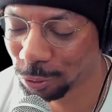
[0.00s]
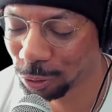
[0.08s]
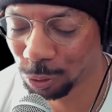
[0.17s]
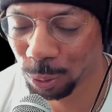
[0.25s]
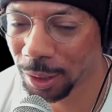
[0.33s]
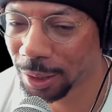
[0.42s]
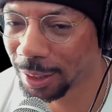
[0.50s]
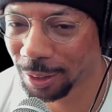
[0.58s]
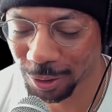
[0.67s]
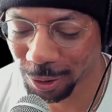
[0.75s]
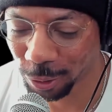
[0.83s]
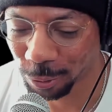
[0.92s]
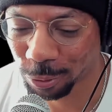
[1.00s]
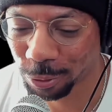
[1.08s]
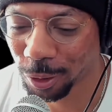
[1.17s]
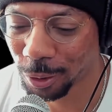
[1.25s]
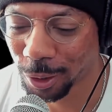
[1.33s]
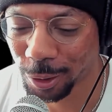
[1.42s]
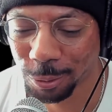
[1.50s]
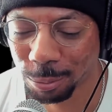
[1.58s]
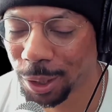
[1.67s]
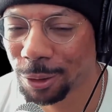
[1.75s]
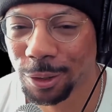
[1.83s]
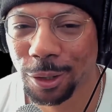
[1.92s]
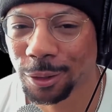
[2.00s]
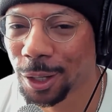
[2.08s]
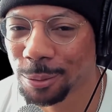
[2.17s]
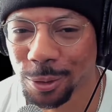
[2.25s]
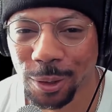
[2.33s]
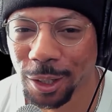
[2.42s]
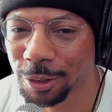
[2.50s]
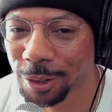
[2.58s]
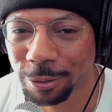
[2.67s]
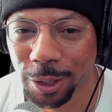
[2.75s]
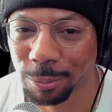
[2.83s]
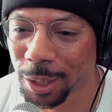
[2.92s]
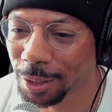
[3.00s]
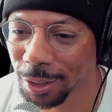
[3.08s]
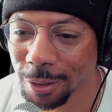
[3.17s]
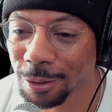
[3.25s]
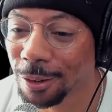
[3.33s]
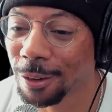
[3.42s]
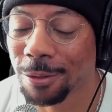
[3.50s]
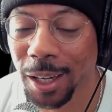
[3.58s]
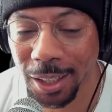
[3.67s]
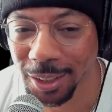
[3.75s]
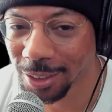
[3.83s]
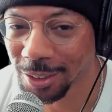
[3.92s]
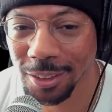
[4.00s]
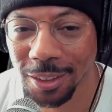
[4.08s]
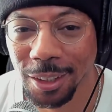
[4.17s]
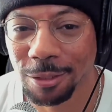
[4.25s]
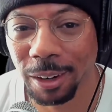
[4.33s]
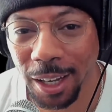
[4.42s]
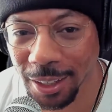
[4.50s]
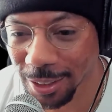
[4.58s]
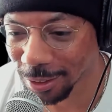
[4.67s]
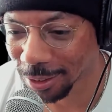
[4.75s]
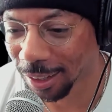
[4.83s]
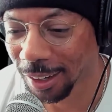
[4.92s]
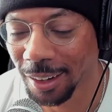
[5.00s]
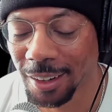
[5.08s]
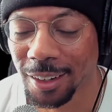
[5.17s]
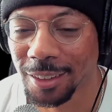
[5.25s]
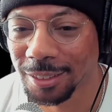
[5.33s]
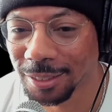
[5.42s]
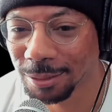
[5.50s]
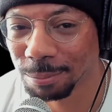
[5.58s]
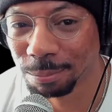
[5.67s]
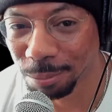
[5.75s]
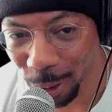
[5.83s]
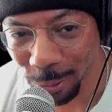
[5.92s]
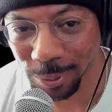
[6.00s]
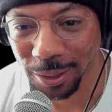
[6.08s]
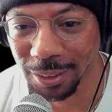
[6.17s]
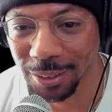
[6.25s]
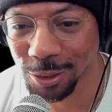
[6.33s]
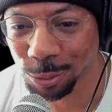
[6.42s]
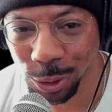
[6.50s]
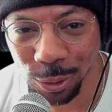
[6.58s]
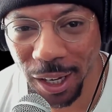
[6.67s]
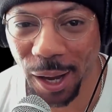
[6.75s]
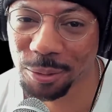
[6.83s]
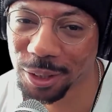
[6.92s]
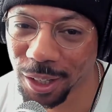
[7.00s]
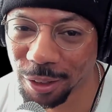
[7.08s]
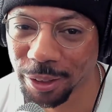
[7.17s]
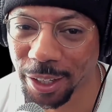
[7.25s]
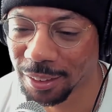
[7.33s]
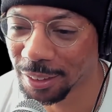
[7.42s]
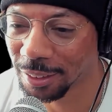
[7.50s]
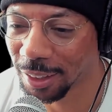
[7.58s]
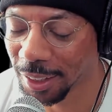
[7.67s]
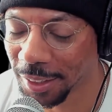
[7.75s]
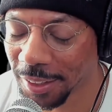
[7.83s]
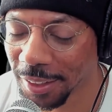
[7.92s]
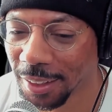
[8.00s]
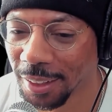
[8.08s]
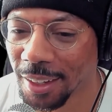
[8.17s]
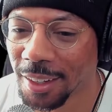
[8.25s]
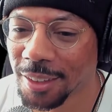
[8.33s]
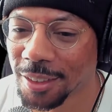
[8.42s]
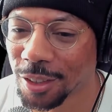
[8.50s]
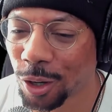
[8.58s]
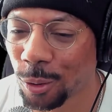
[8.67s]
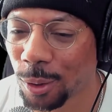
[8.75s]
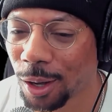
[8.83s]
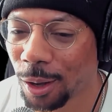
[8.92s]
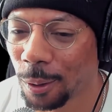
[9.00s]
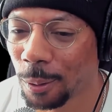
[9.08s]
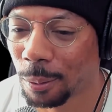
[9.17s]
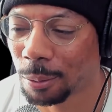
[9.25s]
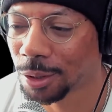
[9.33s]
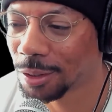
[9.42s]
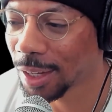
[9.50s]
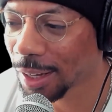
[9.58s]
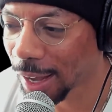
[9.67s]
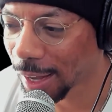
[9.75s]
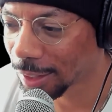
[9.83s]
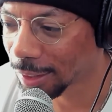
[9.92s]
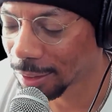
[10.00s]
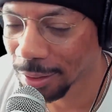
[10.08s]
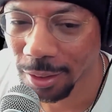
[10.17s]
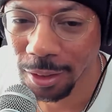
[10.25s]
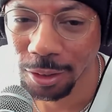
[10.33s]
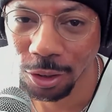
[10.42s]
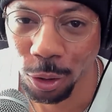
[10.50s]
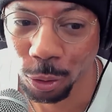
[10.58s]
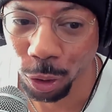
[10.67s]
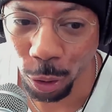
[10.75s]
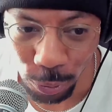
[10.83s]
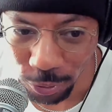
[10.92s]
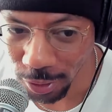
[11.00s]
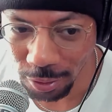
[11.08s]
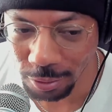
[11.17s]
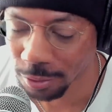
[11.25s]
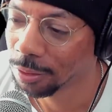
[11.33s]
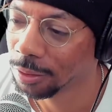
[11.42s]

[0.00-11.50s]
playing with their thumbs and whatever the fuck, man. Get an advantage. This is the advantage moment. This is when you capture that flag. All right, so stay at it. You know, go Zen.